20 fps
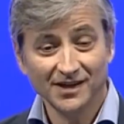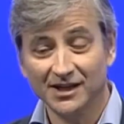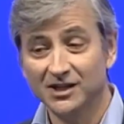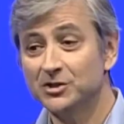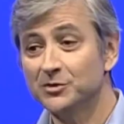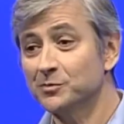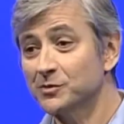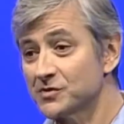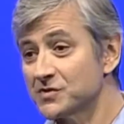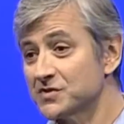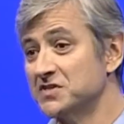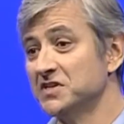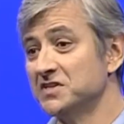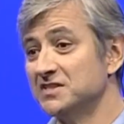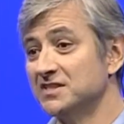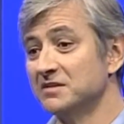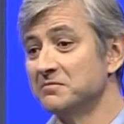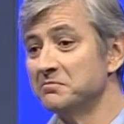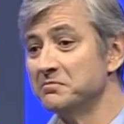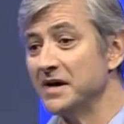The Interpol
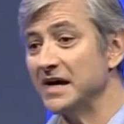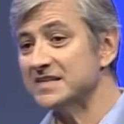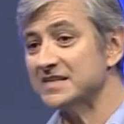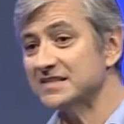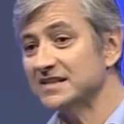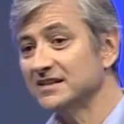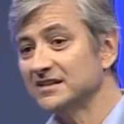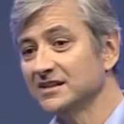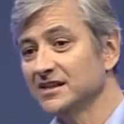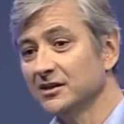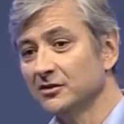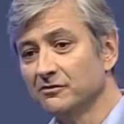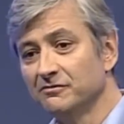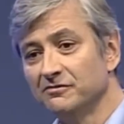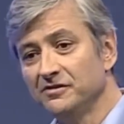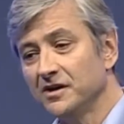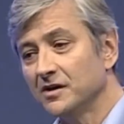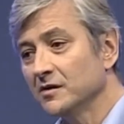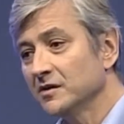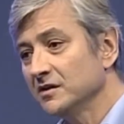system basically had a
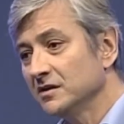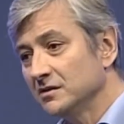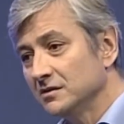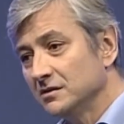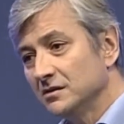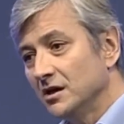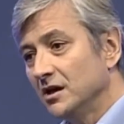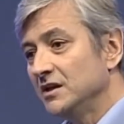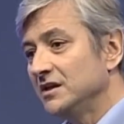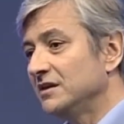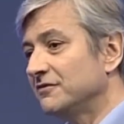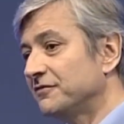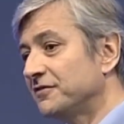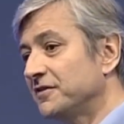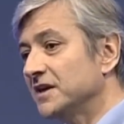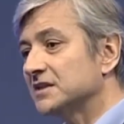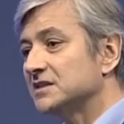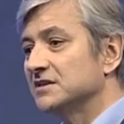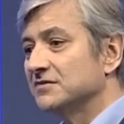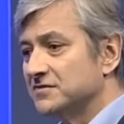very
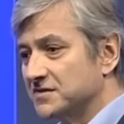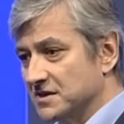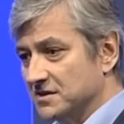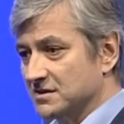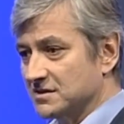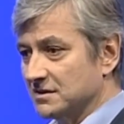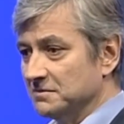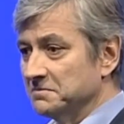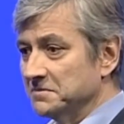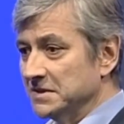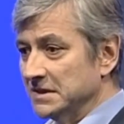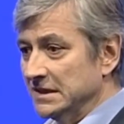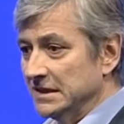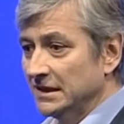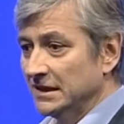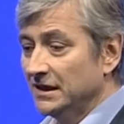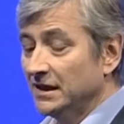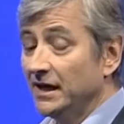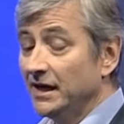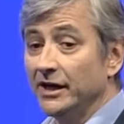ineffective system,
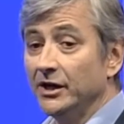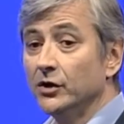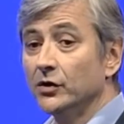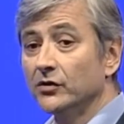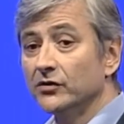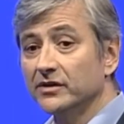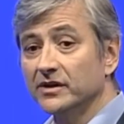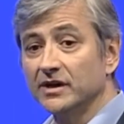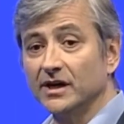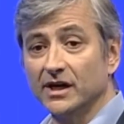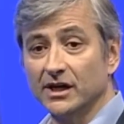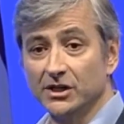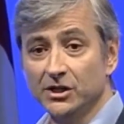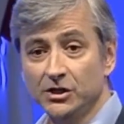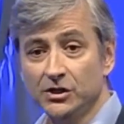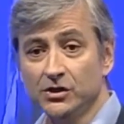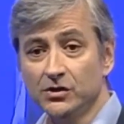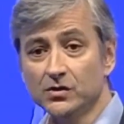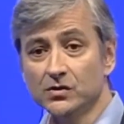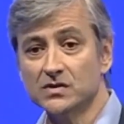and now they are
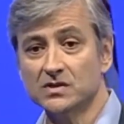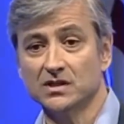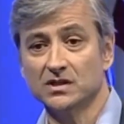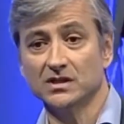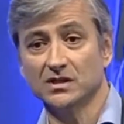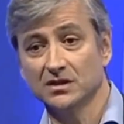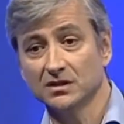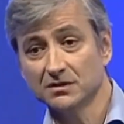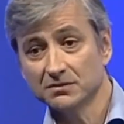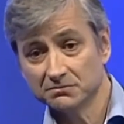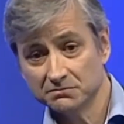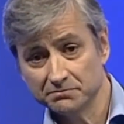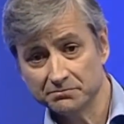using